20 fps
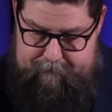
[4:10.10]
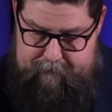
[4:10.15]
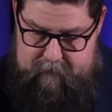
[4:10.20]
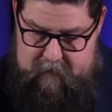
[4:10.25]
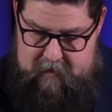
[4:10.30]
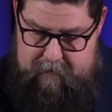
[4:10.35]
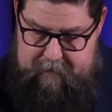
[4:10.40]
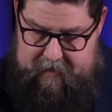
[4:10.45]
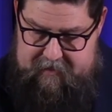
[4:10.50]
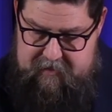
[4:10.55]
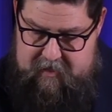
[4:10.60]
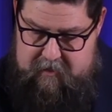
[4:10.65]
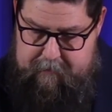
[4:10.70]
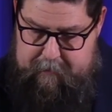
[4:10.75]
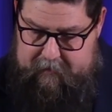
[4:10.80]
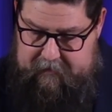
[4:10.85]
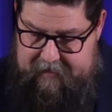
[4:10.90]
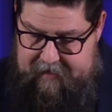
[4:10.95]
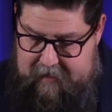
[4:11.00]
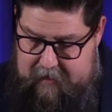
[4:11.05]
because it's
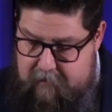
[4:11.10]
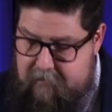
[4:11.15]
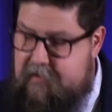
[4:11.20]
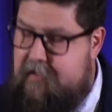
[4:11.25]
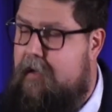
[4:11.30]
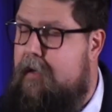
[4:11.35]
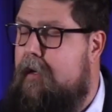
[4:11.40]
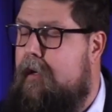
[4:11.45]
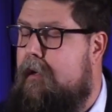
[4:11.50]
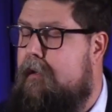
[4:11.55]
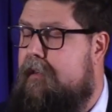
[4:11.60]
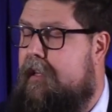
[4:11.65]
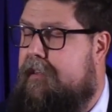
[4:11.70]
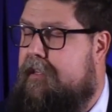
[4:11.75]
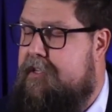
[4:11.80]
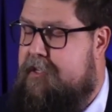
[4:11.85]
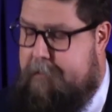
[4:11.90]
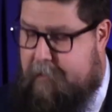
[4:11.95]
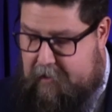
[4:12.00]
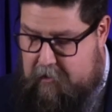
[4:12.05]
believed that the
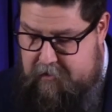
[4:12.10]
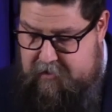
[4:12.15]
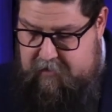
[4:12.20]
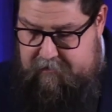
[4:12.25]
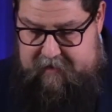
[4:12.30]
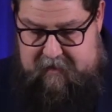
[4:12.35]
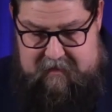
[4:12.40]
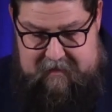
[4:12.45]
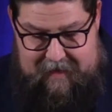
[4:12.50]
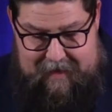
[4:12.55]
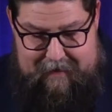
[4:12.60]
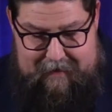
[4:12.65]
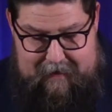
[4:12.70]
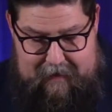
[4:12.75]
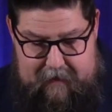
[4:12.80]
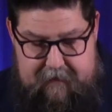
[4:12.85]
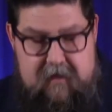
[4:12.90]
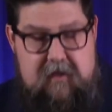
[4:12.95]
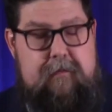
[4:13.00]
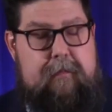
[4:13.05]
spirits of the dead
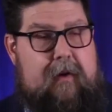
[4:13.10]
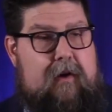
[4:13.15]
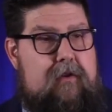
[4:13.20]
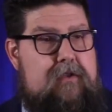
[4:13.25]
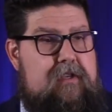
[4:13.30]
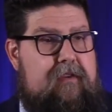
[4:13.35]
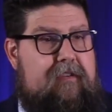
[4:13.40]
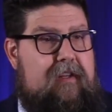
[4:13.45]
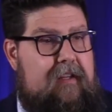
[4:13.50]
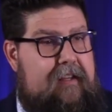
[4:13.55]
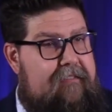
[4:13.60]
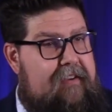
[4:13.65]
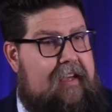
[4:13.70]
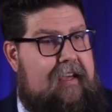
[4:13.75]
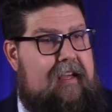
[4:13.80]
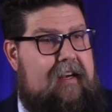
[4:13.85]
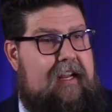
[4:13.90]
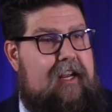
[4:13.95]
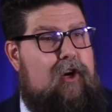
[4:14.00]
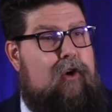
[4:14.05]
and the spirits of the living
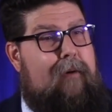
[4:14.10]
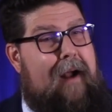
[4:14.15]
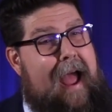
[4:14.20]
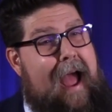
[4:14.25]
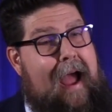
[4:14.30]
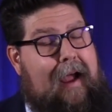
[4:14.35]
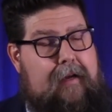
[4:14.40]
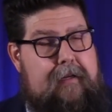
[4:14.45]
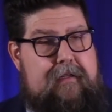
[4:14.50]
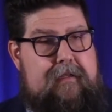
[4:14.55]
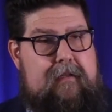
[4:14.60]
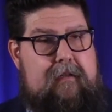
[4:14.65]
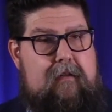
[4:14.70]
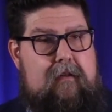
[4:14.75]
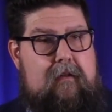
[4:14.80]
can interact